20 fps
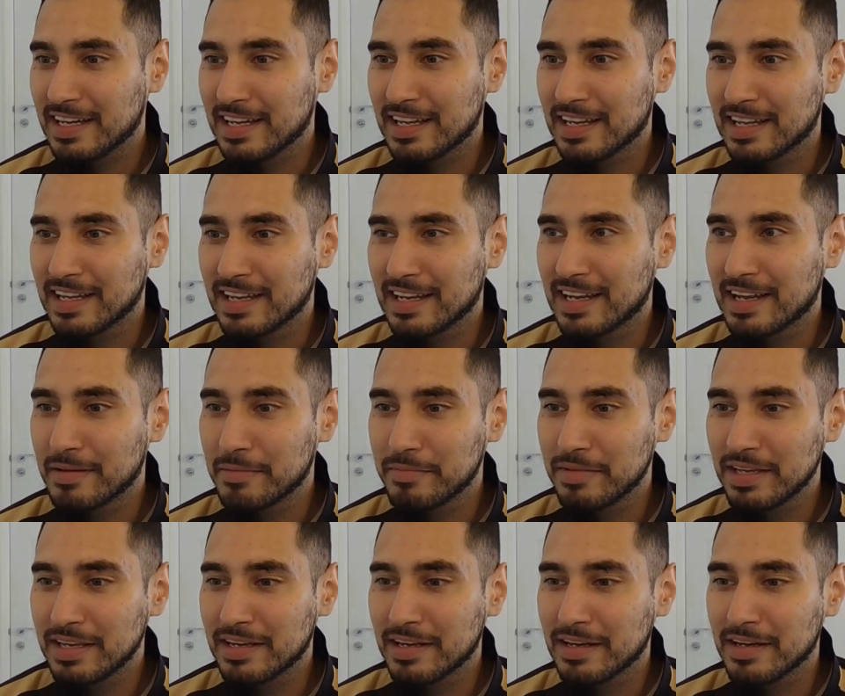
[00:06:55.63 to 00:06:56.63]
Let me
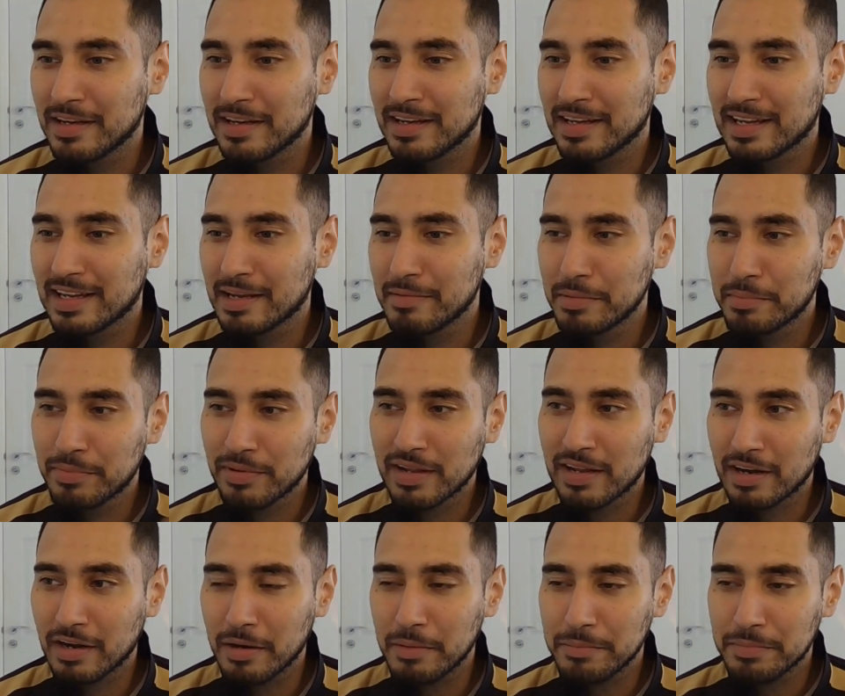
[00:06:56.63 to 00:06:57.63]
pull it
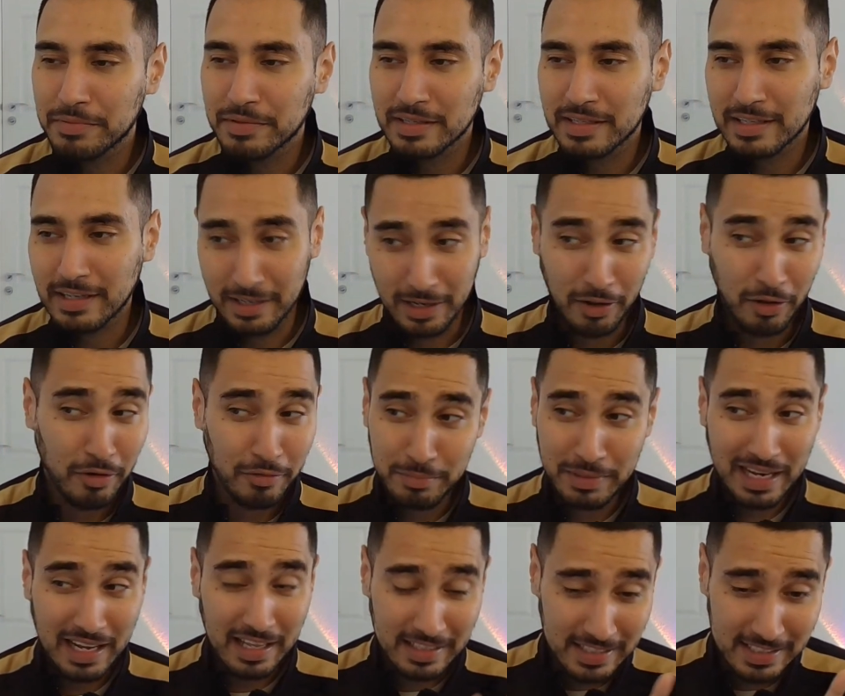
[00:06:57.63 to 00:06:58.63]
up. A lot of
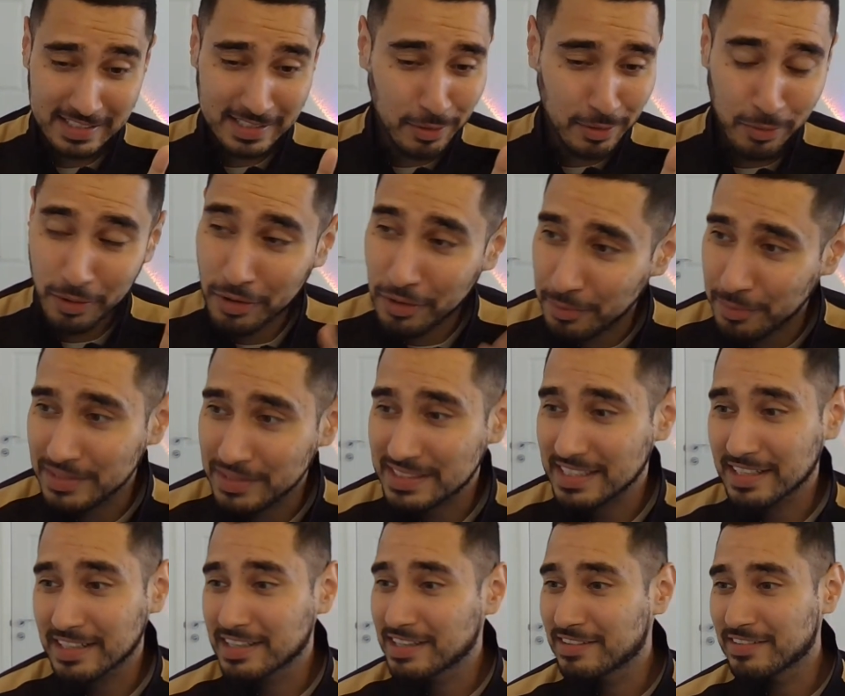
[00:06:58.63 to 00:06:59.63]
Milanisti were commenting
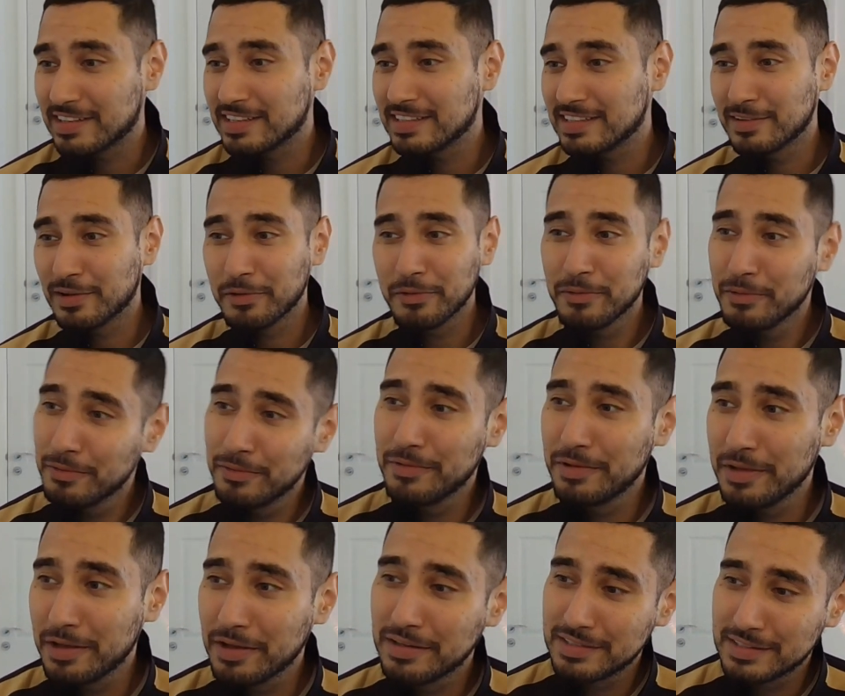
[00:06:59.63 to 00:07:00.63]
under it. Like, oh,
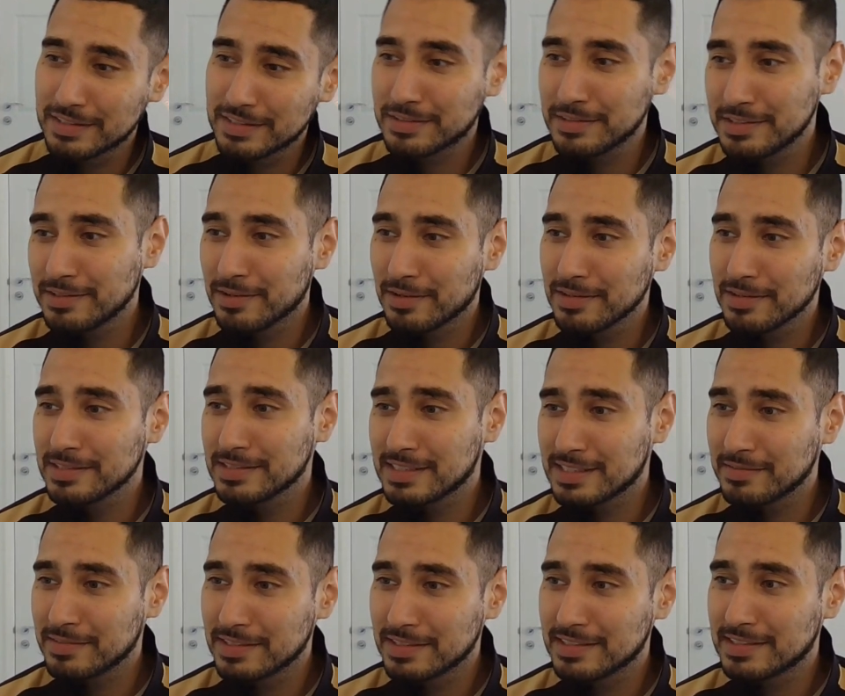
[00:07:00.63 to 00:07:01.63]
yeah, because he lost him.
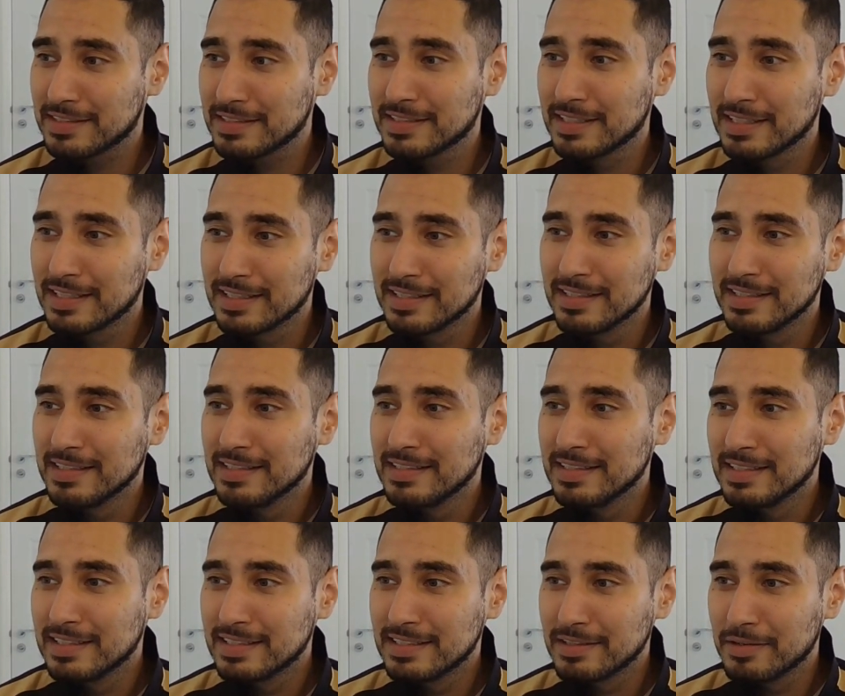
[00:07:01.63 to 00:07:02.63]
This is...
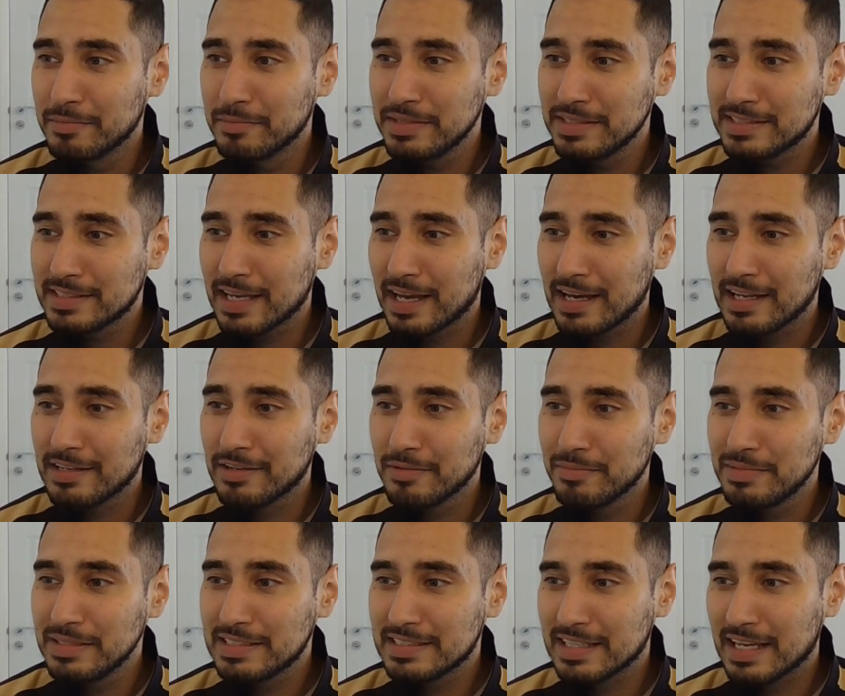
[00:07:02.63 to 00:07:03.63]
Don't be sad. Let
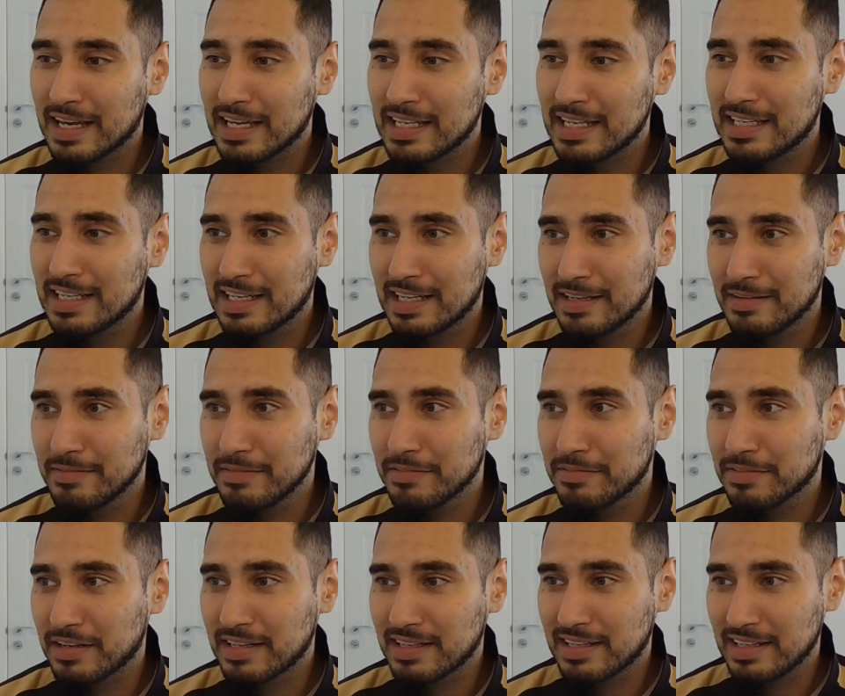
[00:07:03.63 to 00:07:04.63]
me
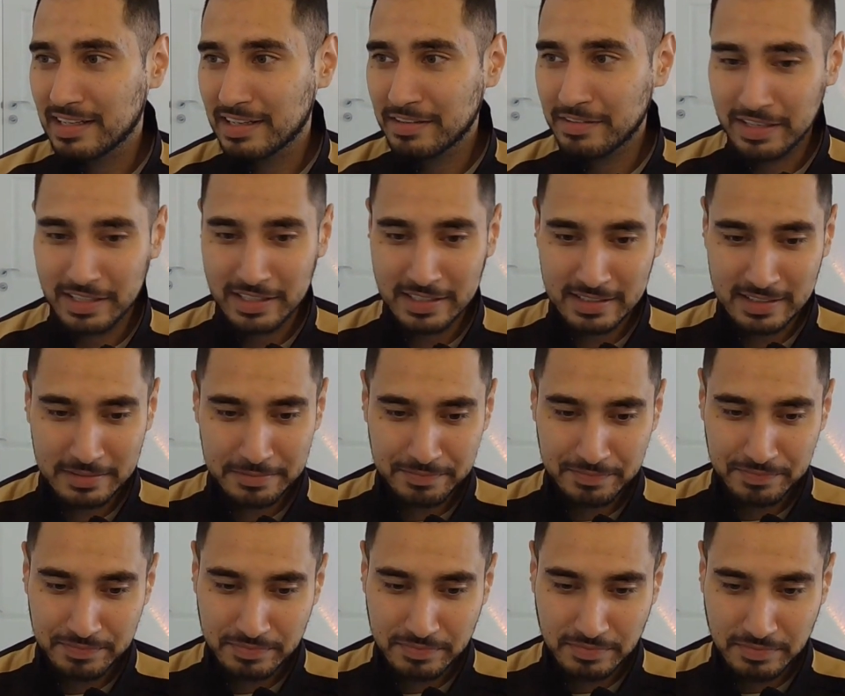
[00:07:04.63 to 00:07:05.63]
find it. Here it is.
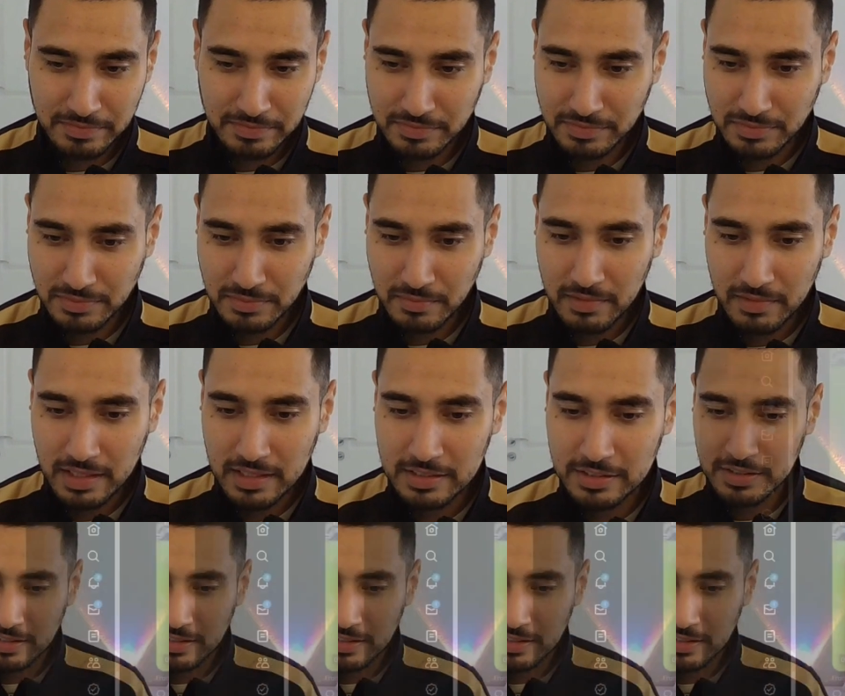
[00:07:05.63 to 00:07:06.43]
So